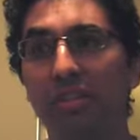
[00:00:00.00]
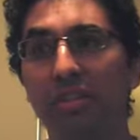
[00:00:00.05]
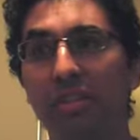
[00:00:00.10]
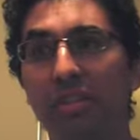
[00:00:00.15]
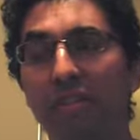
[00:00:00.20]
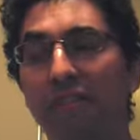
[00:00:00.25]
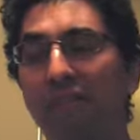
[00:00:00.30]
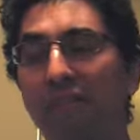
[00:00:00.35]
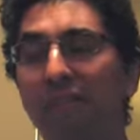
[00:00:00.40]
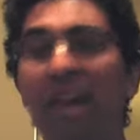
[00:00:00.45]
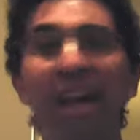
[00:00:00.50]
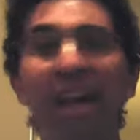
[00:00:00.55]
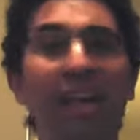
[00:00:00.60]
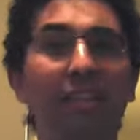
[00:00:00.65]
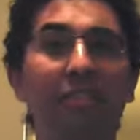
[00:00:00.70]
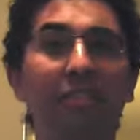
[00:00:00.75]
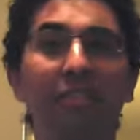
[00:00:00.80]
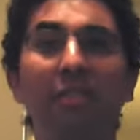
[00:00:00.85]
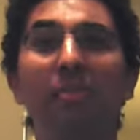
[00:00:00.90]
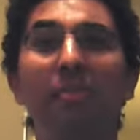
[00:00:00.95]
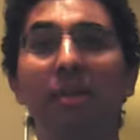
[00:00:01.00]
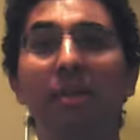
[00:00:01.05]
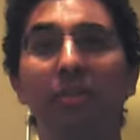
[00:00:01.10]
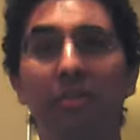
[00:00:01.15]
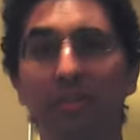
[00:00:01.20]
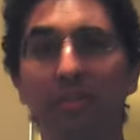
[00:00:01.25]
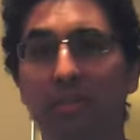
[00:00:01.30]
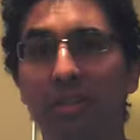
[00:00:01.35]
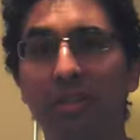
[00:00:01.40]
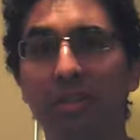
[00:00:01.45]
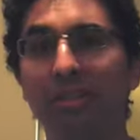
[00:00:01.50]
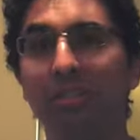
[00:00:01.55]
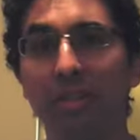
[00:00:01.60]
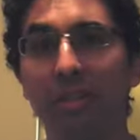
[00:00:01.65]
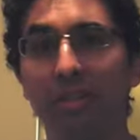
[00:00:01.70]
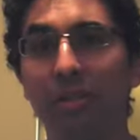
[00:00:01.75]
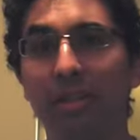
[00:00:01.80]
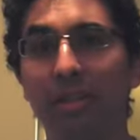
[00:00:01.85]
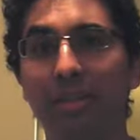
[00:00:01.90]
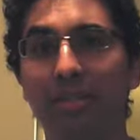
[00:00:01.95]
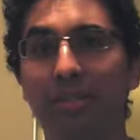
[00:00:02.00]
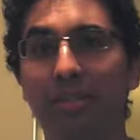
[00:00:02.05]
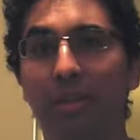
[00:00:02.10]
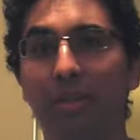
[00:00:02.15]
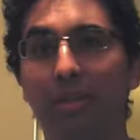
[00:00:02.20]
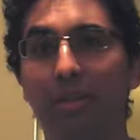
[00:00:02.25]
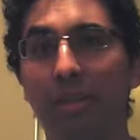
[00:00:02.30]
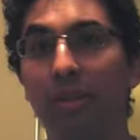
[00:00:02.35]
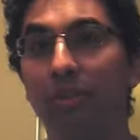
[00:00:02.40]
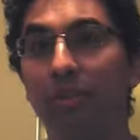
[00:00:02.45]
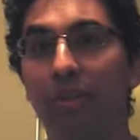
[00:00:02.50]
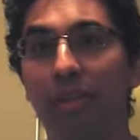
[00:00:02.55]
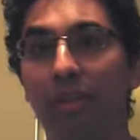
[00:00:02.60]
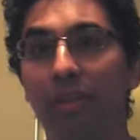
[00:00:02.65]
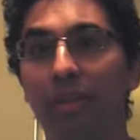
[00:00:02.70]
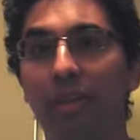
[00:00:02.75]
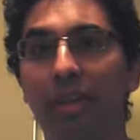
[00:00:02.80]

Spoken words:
the vast amount of Gundam model kits that are out there.